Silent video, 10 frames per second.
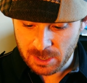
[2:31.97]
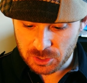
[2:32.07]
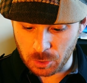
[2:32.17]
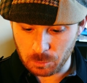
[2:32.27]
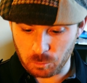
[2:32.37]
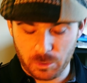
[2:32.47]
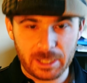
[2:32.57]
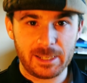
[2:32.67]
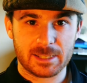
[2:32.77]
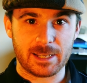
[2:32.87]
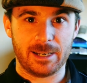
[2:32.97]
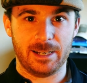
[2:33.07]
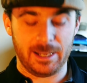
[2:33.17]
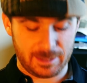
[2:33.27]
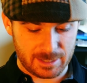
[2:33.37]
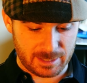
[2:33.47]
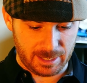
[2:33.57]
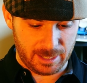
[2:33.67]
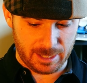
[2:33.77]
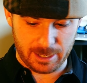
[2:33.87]
So really excited to get this
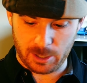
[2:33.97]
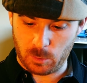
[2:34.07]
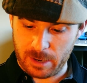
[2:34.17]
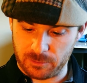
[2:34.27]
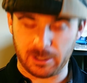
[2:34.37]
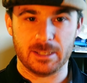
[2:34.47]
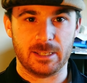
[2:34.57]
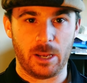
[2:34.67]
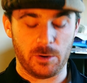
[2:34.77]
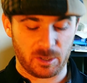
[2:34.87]
in a rifle and see how it